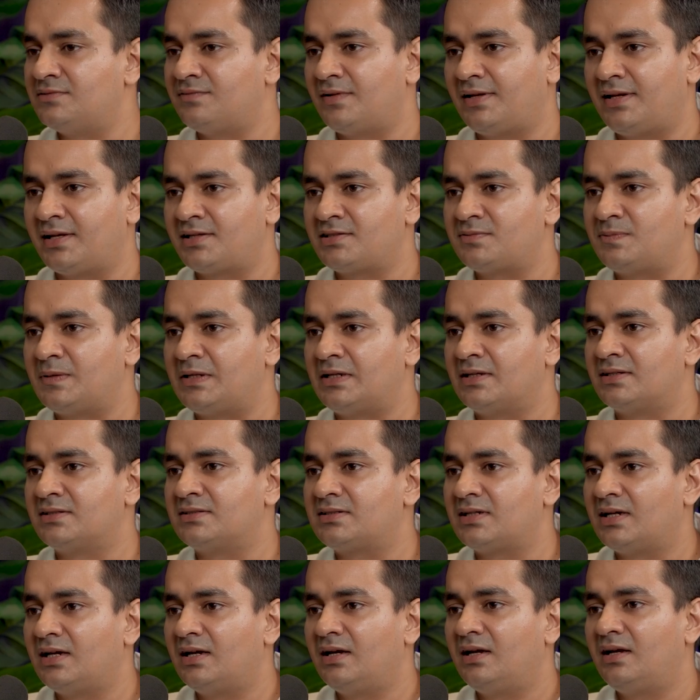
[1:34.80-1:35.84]
well
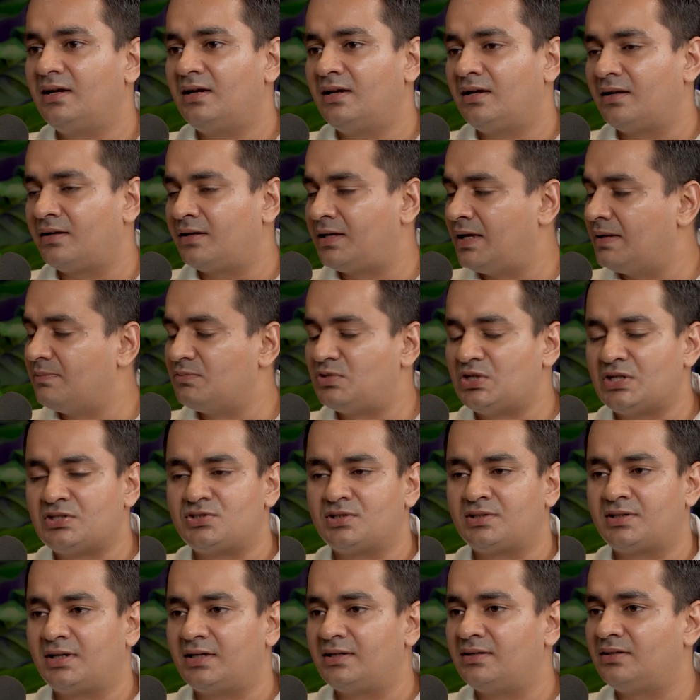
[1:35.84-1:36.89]
experienced, game
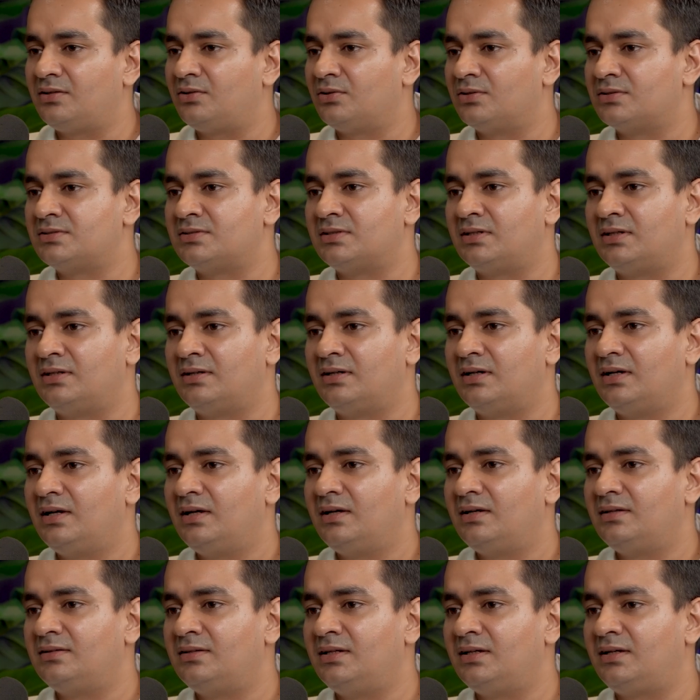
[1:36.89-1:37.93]
changer, right? Because
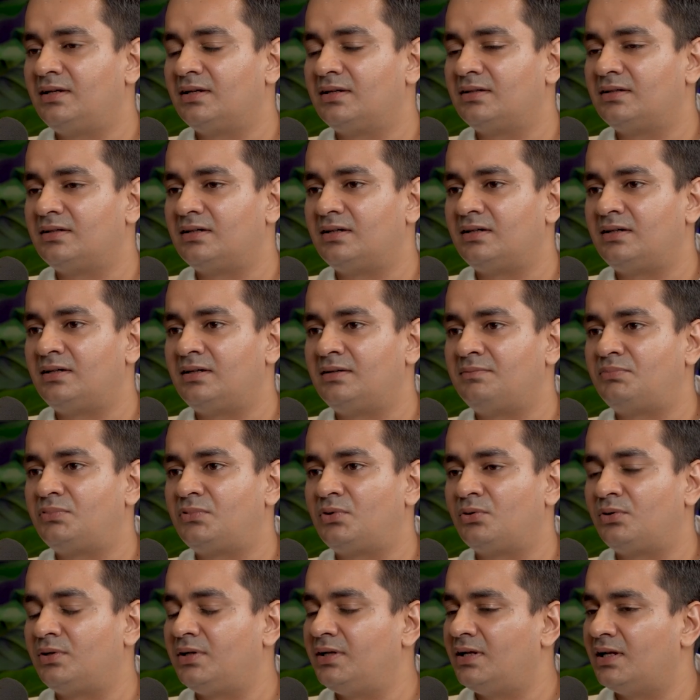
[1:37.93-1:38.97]
they can
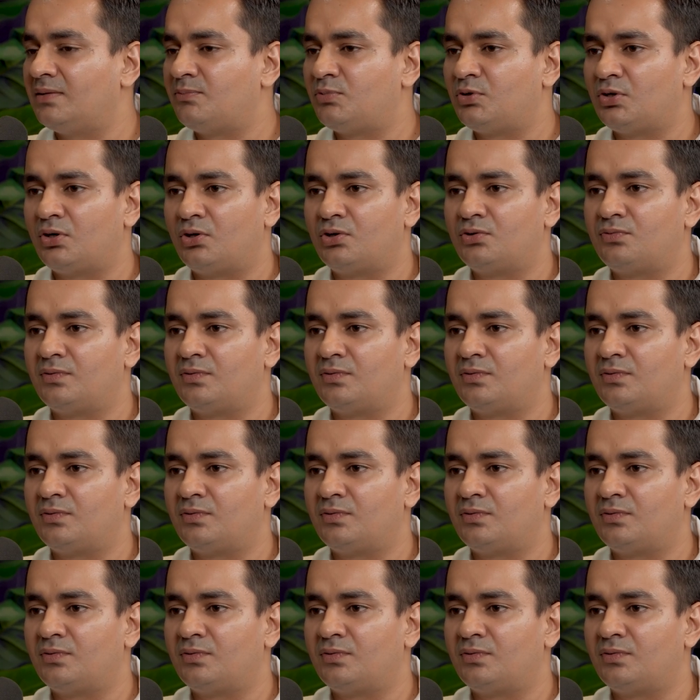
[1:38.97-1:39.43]
totally help you out